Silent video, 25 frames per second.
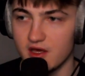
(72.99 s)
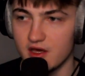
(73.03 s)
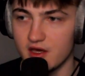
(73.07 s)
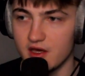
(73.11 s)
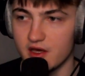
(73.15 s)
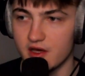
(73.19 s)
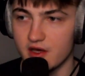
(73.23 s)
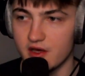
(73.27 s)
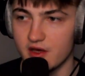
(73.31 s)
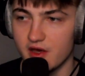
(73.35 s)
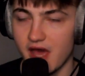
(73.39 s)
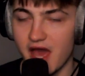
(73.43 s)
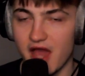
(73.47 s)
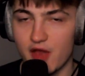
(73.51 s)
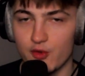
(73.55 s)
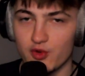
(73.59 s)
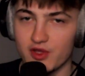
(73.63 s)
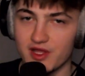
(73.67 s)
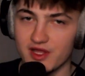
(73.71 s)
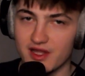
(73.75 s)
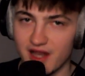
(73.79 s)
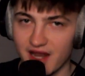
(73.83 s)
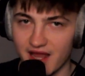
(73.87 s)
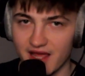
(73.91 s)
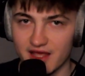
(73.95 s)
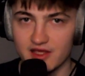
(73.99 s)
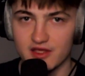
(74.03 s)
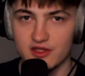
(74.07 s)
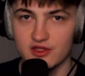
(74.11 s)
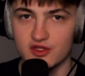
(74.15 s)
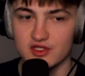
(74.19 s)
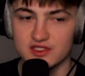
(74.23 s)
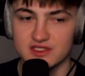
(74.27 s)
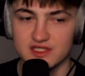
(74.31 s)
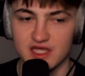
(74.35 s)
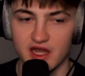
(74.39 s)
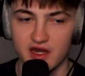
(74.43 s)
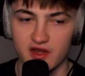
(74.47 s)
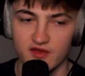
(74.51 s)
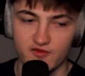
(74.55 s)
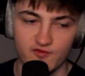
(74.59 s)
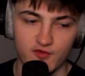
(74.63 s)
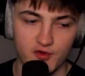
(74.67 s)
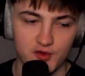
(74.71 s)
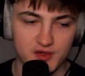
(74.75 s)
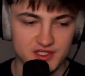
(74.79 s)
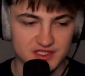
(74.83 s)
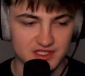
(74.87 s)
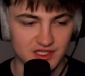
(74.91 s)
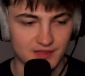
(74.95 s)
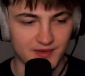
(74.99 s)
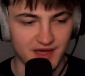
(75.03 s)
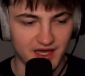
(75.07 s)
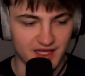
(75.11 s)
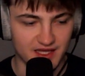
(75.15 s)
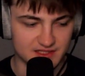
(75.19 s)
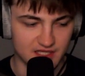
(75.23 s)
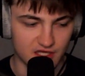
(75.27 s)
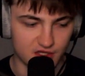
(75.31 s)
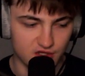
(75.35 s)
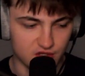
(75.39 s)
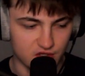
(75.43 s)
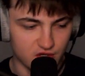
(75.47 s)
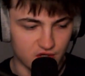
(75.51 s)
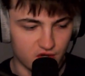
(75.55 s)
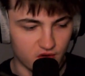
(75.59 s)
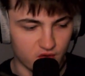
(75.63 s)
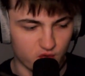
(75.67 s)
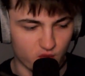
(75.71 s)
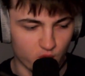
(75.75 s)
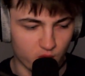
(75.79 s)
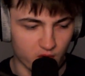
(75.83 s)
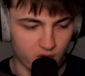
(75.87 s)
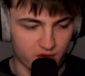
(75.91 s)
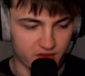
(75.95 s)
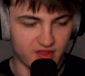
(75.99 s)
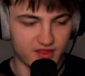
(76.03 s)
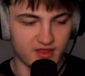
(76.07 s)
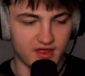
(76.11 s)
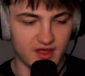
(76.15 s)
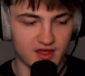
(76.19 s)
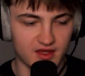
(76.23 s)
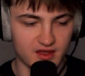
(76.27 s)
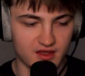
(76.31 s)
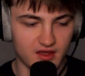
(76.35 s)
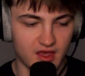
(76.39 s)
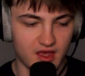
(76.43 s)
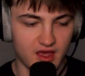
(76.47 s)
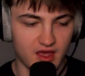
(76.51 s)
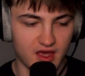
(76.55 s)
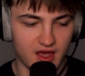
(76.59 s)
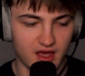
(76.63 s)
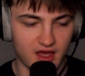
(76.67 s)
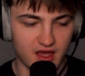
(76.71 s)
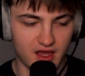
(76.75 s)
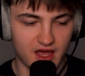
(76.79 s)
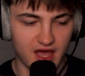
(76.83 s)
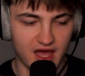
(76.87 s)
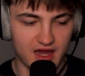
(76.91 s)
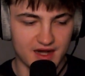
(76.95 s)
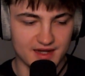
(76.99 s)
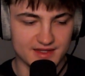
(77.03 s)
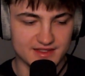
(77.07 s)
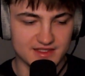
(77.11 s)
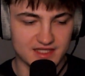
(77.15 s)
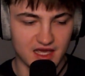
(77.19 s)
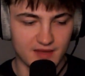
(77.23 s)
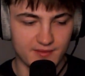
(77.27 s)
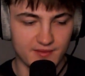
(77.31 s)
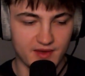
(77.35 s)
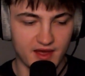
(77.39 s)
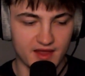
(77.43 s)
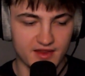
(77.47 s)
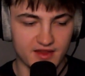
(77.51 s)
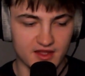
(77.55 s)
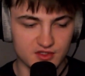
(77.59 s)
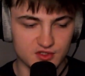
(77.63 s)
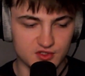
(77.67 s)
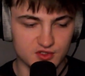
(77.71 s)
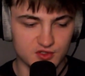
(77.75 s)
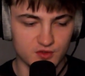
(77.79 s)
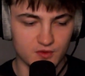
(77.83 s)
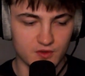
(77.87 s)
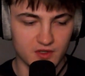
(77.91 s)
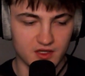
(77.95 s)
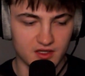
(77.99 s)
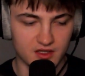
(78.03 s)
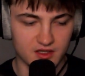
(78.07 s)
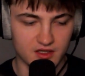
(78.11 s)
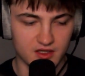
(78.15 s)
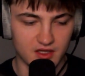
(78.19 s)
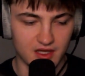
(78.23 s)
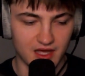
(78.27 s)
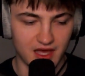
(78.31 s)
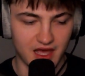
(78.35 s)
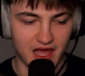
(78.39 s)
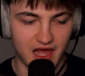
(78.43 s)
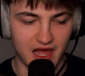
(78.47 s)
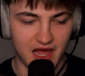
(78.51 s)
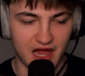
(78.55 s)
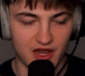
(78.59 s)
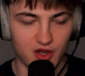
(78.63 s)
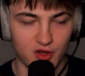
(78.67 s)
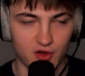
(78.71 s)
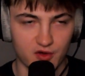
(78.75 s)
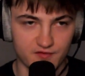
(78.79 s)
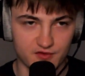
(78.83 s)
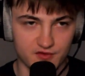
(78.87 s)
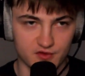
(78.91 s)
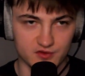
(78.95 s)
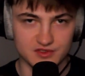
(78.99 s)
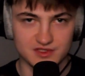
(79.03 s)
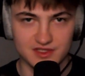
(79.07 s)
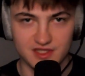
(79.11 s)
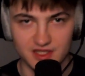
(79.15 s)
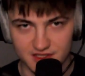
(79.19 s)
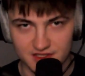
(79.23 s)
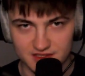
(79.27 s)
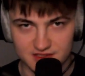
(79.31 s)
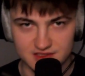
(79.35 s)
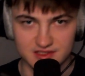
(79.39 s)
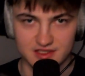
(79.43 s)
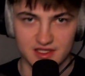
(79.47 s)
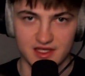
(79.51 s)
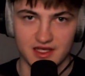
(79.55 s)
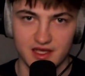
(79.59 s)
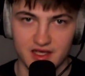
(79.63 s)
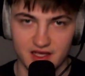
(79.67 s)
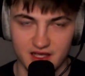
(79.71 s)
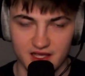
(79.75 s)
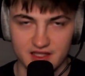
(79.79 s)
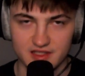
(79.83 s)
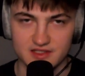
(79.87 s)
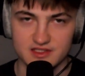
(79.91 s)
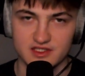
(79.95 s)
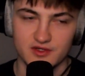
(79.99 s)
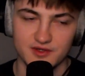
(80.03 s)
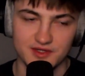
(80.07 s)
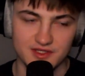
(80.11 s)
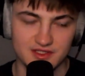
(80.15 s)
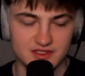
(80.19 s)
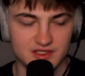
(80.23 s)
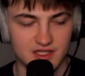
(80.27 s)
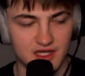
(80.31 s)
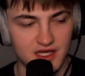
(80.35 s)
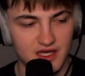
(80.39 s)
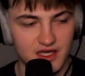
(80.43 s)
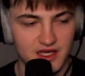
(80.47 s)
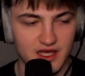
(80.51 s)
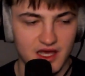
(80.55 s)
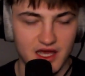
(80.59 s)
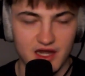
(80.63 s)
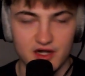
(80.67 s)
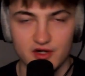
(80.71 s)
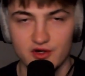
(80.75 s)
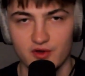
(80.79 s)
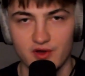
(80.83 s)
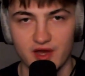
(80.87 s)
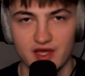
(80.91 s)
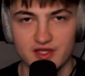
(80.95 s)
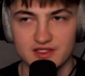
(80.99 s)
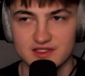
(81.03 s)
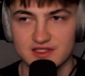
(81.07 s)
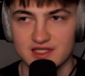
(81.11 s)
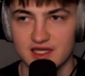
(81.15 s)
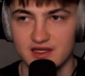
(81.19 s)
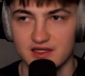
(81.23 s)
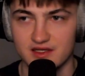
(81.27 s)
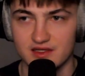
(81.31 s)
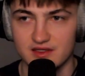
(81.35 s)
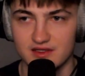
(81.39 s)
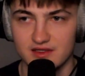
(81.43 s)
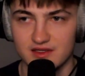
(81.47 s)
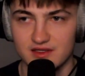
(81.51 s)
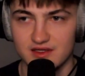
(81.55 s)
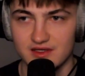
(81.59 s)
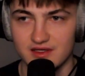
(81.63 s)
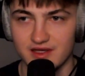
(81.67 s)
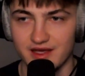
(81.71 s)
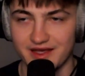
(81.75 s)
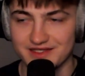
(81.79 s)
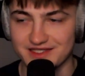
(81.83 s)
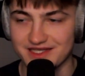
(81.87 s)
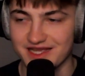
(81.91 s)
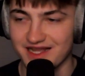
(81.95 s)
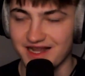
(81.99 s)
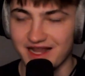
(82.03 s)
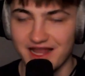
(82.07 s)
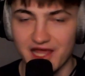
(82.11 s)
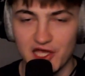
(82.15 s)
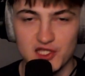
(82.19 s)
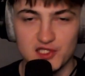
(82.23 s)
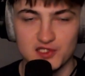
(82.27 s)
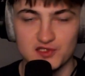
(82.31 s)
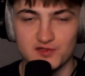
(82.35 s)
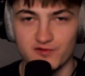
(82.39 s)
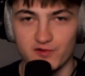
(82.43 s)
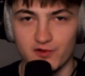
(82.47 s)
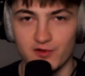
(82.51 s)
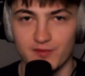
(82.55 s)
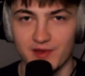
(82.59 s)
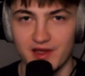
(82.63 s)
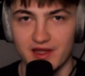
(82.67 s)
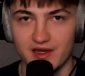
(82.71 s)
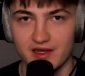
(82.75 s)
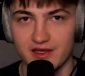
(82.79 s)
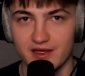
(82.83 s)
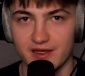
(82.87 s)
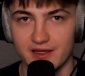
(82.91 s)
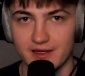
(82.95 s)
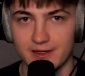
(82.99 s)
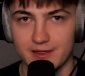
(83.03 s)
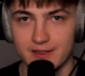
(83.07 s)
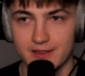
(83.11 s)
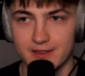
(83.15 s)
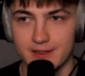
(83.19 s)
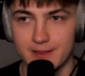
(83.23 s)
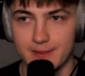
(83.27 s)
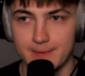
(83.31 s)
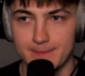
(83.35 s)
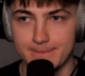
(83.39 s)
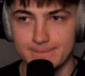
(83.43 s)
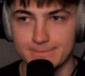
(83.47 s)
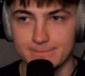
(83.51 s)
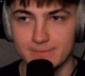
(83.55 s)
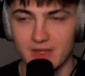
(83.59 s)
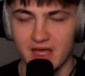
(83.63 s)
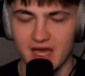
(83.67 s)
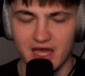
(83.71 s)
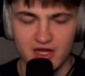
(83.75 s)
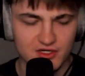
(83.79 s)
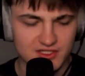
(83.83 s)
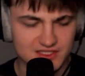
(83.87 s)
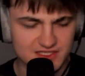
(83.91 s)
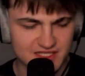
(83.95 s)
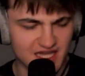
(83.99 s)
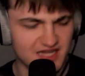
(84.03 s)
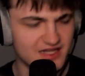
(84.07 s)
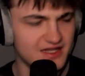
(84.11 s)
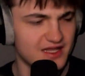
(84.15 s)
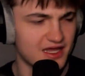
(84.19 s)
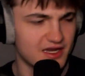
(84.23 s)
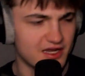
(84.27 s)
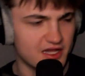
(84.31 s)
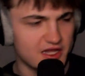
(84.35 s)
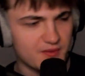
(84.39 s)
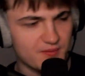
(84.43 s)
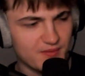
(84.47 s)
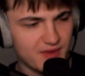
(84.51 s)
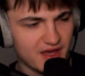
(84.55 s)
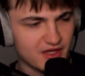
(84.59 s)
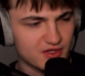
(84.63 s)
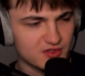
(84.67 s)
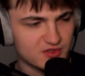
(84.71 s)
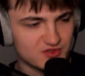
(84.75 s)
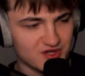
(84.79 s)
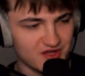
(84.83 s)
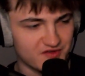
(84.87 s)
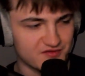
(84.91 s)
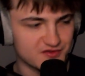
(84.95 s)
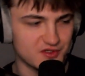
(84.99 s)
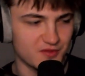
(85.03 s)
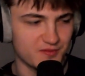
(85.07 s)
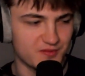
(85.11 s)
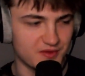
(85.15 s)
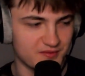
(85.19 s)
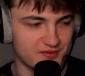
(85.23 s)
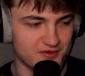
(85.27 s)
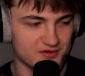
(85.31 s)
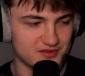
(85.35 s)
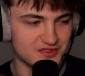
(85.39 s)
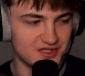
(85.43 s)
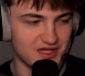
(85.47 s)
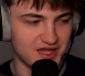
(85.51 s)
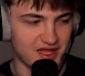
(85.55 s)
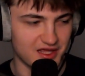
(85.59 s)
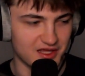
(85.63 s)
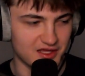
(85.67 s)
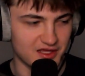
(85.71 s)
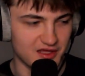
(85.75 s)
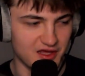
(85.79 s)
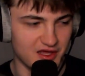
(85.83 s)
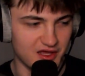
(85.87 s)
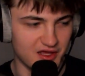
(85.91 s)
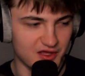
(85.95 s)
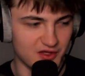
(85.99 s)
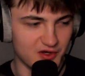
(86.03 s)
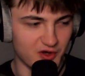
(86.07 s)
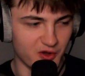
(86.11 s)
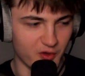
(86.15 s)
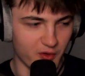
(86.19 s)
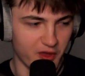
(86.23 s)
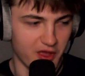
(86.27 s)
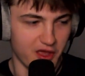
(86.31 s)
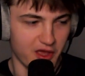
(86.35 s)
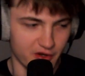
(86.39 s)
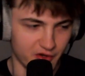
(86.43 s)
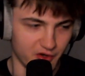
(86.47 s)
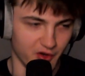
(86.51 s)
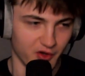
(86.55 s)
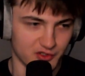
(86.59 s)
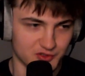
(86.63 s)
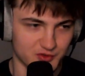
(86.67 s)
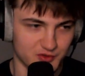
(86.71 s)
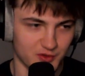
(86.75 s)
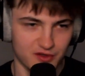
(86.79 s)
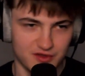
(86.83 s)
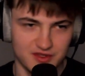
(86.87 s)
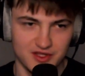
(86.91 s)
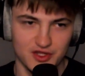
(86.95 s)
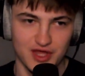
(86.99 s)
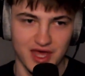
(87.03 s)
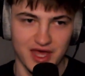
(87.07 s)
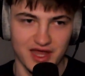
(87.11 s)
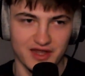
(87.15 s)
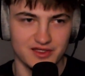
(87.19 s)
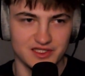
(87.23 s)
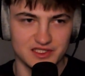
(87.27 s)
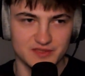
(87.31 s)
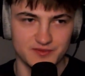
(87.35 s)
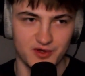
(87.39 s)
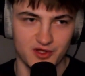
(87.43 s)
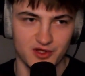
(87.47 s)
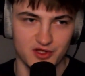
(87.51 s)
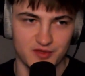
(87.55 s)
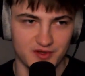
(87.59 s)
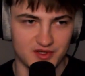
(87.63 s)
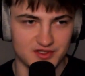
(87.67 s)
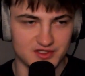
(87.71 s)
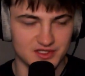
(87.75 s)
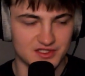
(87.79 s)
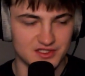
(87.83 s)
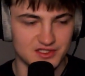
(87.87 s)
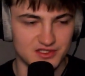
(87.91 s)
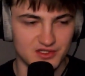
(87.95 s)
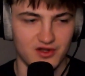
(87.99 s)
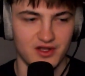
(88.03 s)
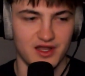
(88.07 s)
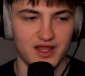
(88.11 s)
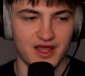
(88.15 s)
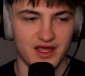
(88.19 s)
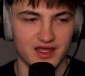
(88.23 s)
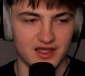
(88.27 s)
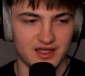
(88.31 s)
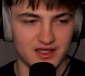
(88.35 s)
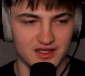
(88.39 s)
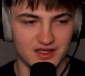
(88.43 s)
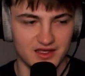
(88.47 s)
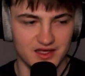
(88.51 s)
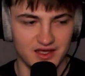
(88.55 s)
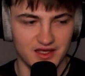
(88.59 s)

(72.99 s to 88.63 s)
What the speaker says: I really like just kind of focusing my attention on one thing at a time and then doing a lot of those things in series. I just kind of like this format, and I understand that it might drive some people to, like, you know, not watch the channel as much because it's not like